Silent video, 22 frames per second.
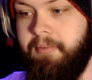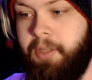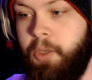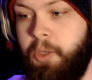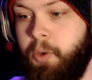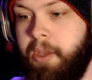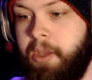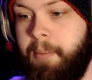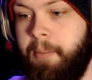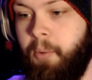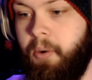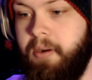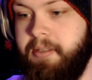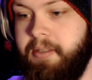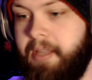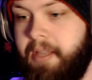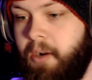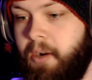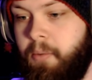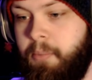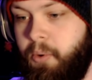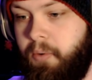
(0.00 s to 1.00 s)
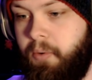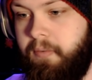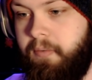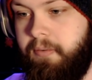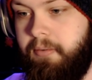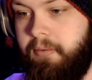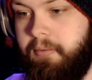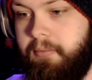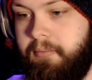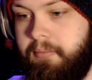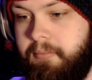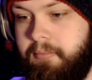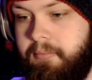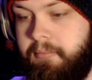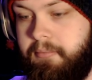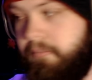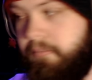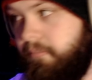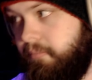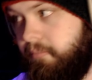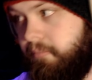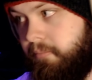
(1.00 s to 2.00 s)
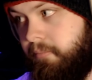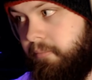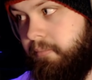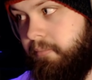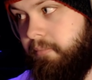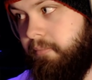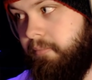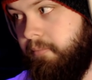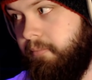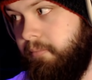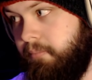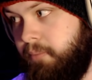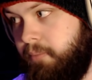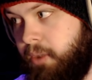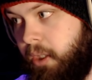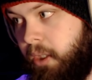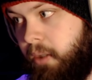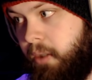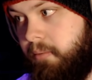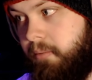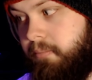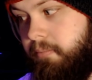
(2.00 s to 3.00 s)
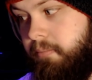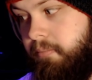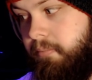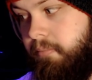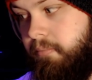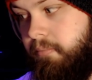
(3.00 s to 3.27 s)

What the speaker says: the Yukimuras, they don't move. So